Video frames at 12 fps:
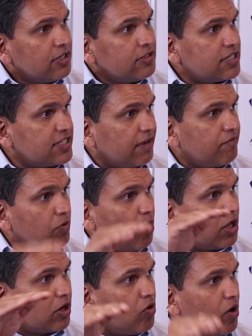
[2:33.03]
they're saying we
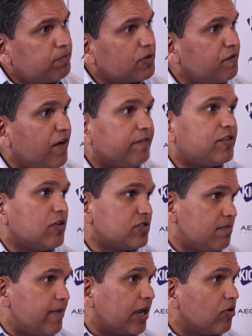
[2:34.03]
want to go up to
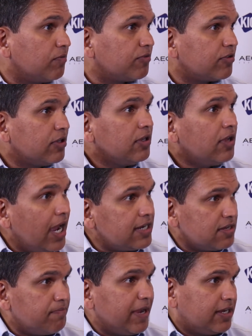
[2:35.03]
5,000 megohms.
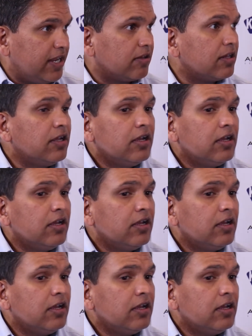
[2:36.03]
That's a big deal.